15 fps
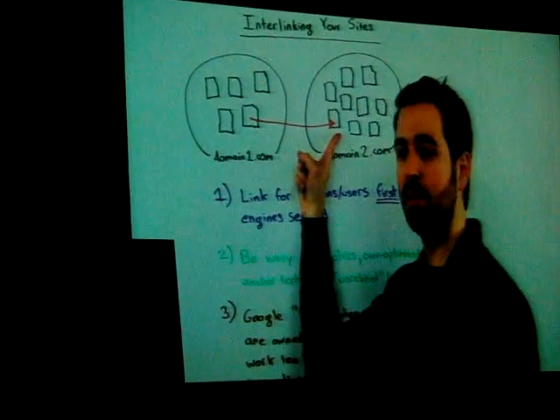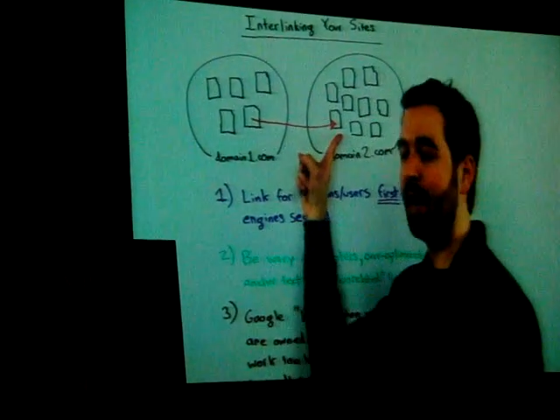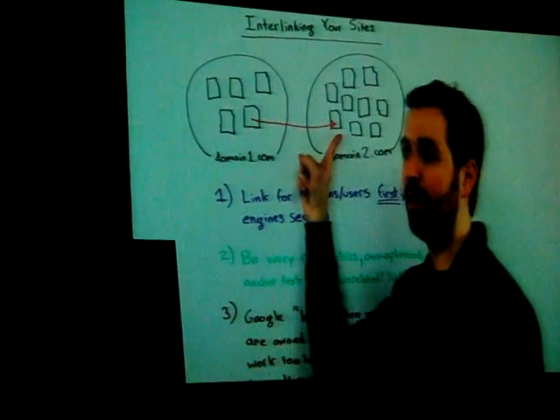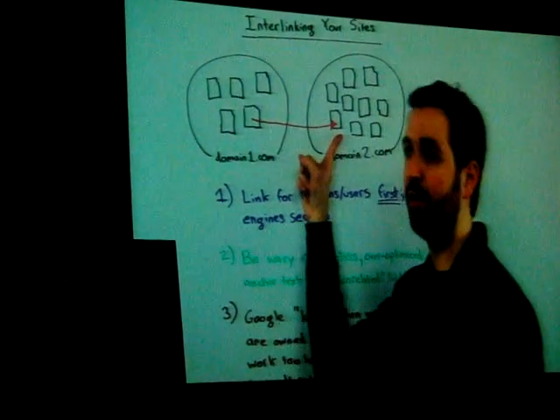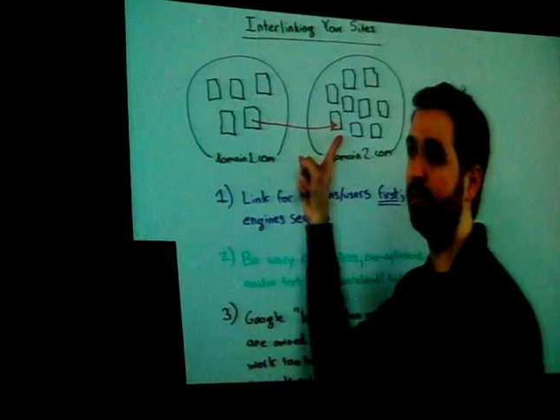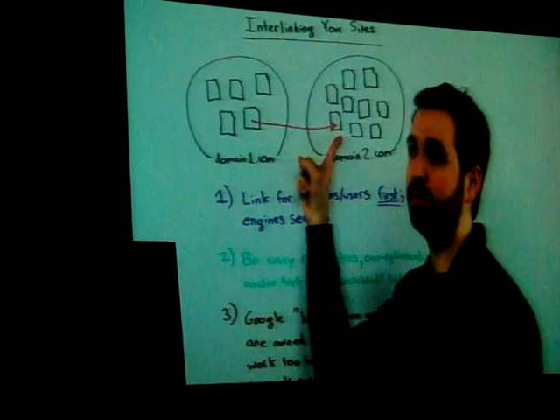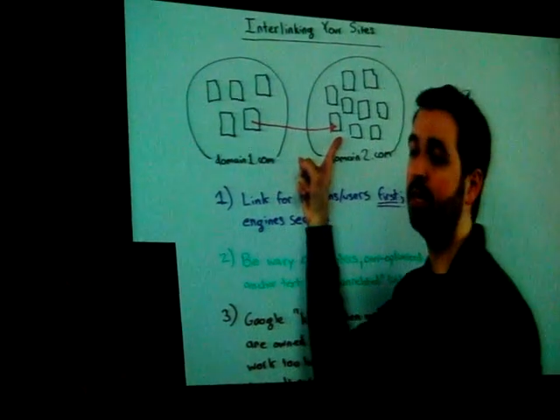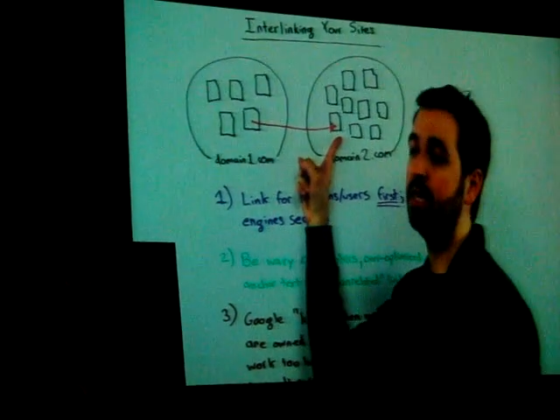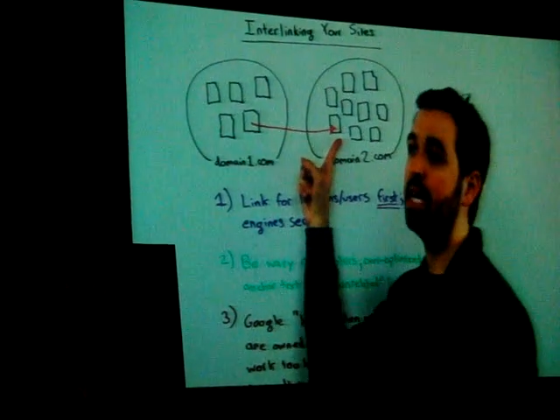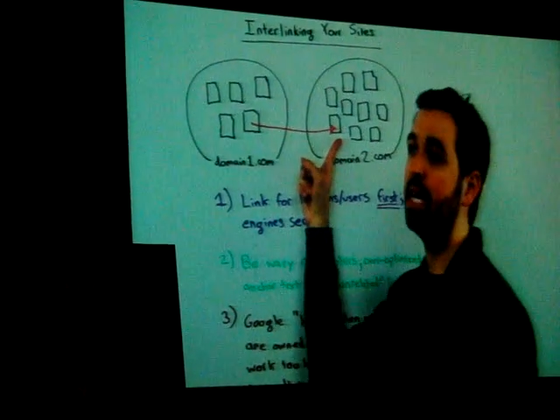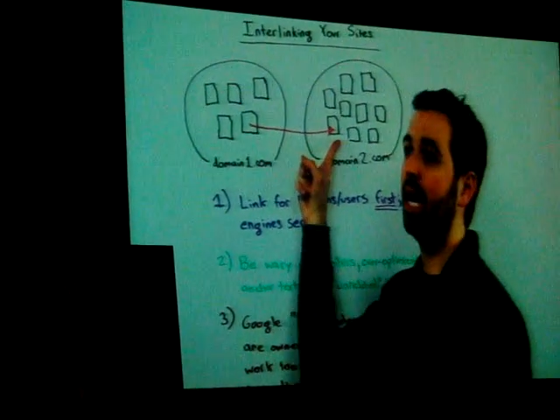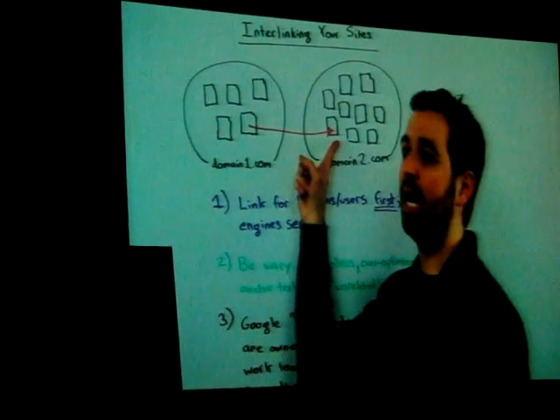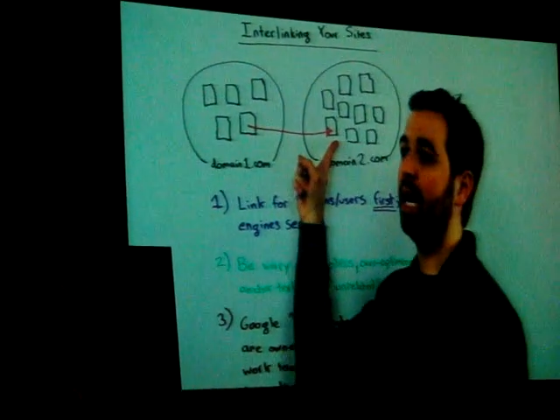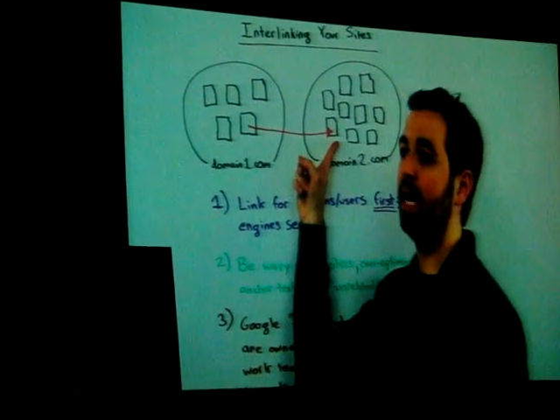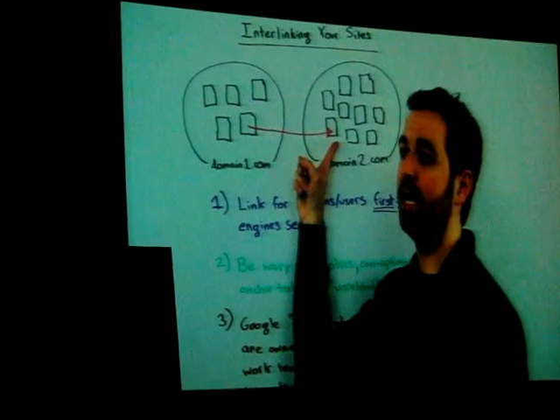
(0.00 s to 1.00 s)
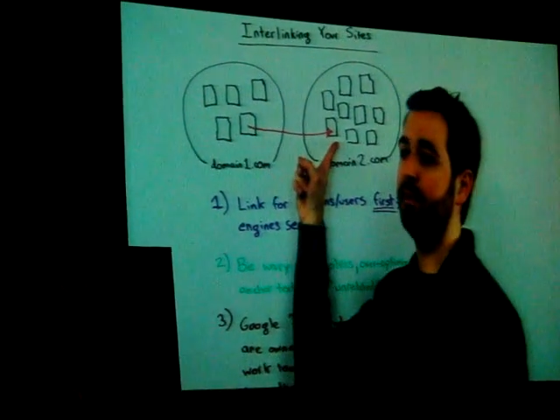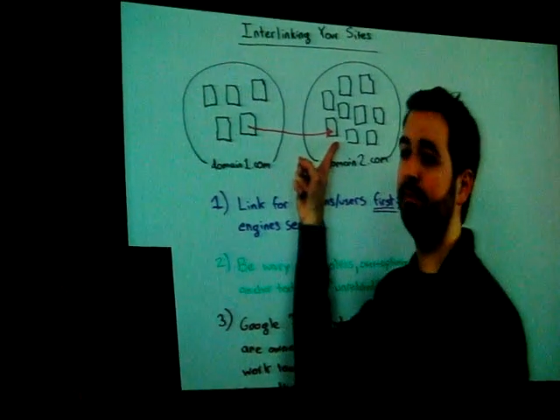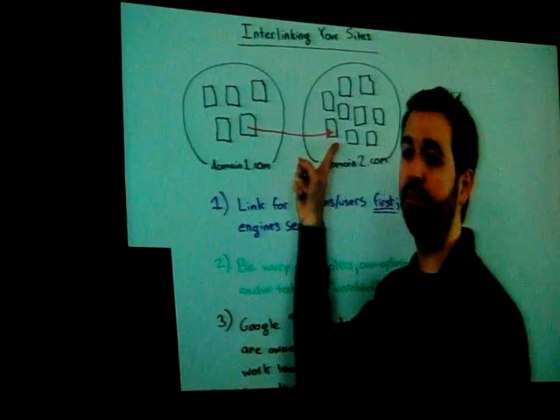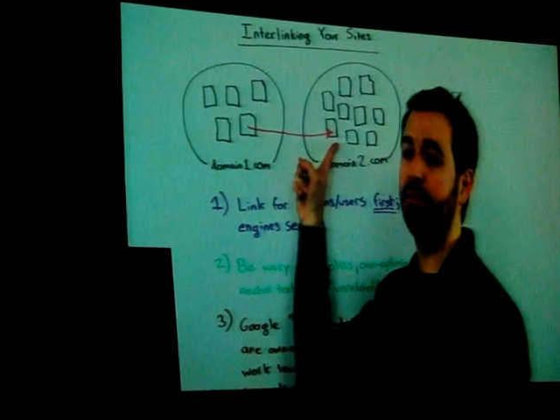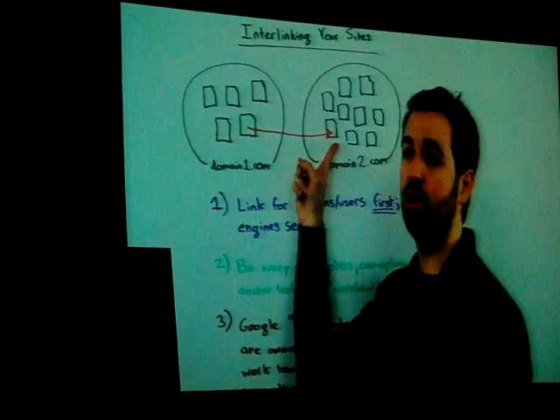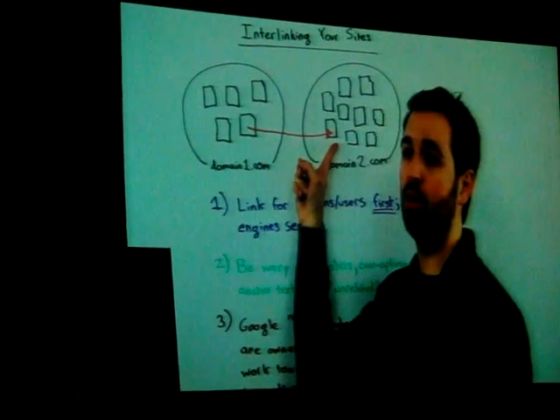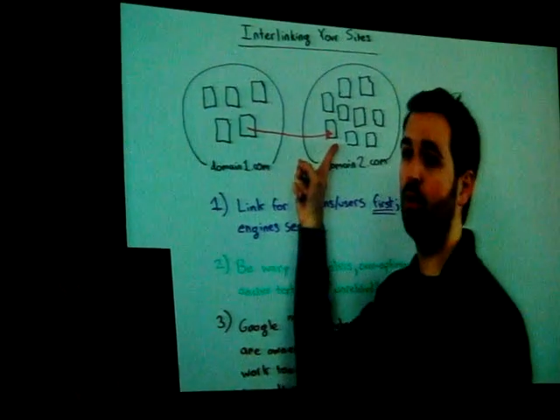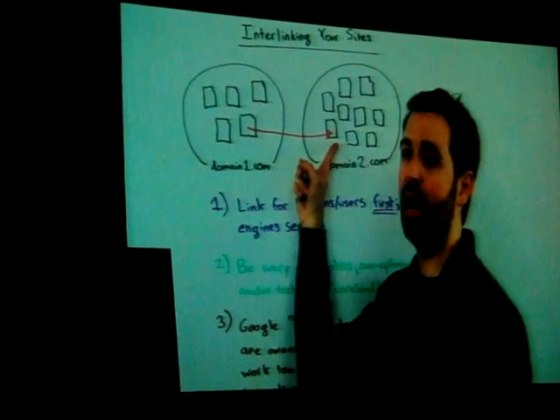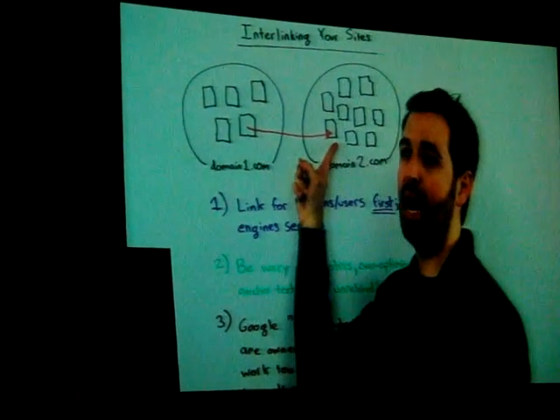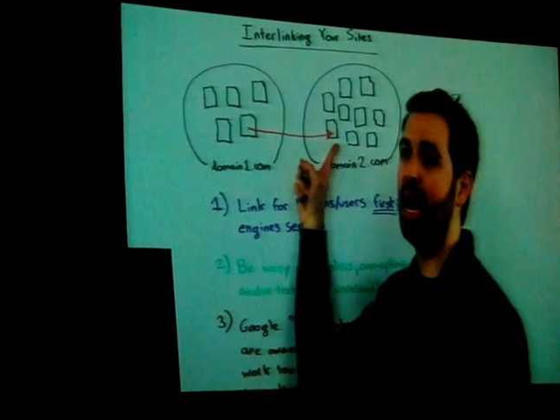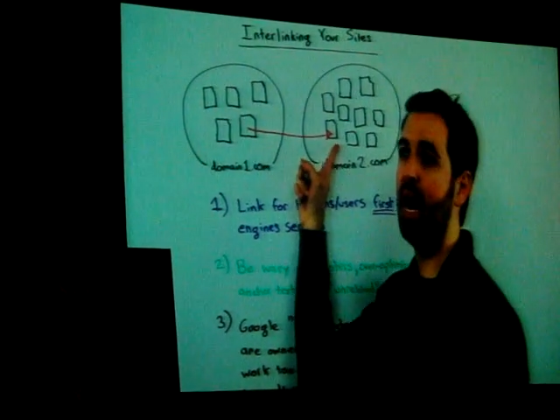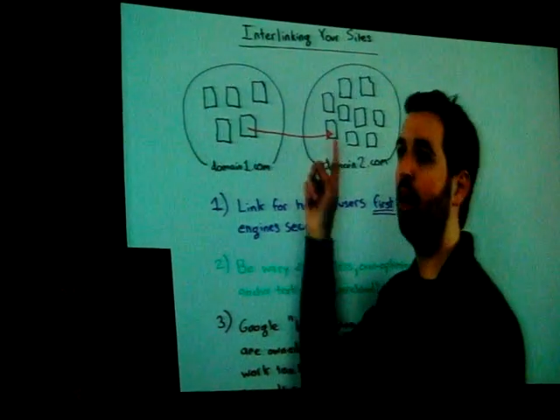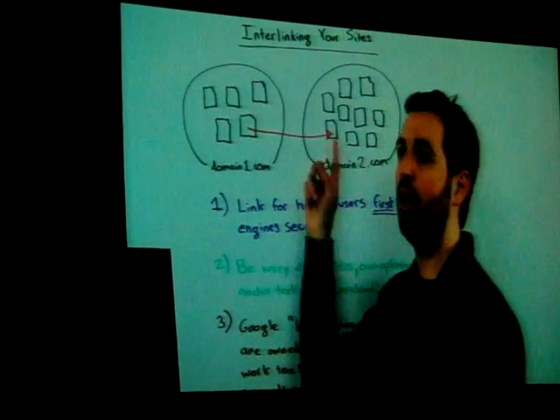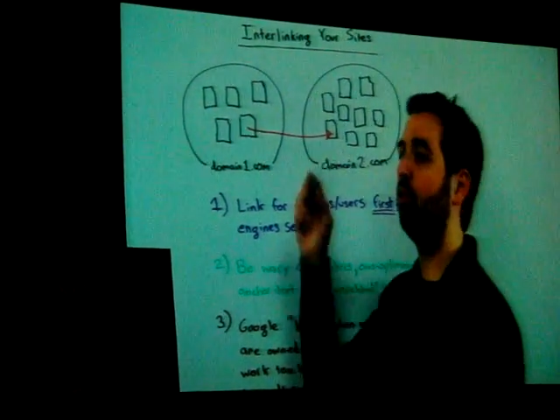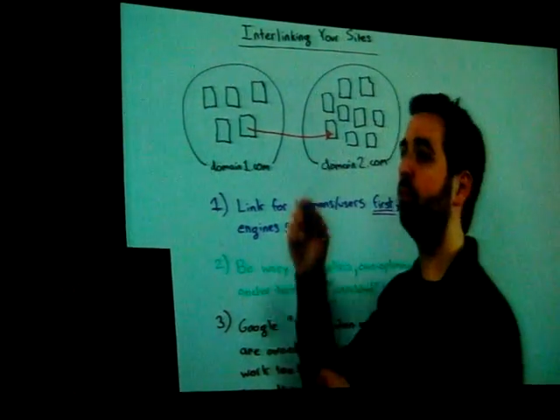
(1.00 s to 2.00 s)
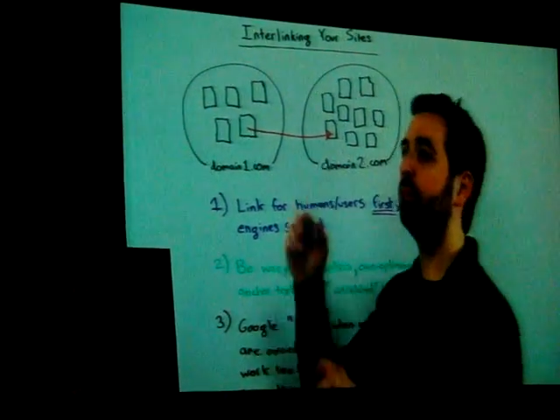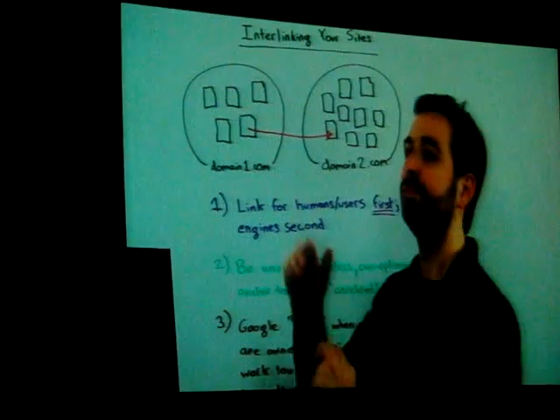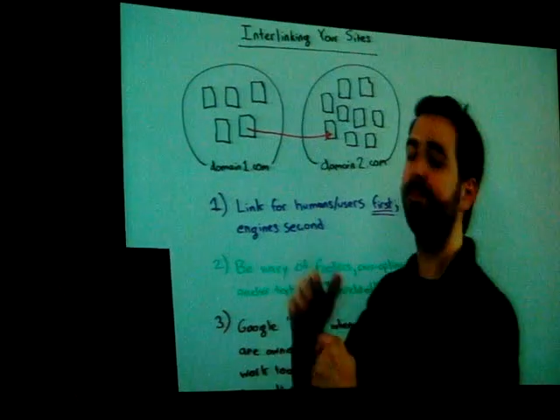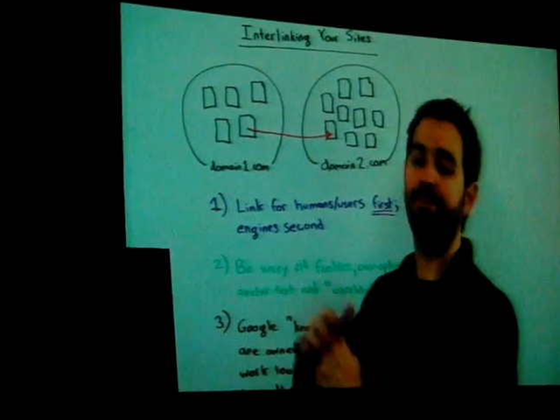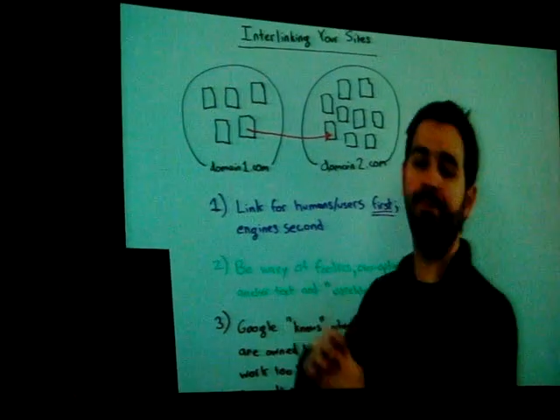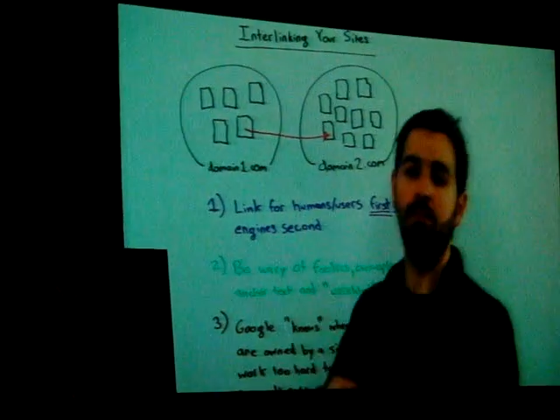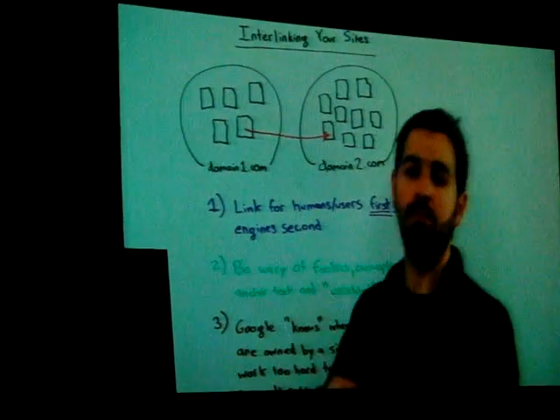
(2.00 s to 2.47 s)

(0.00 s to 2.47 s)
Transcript: about how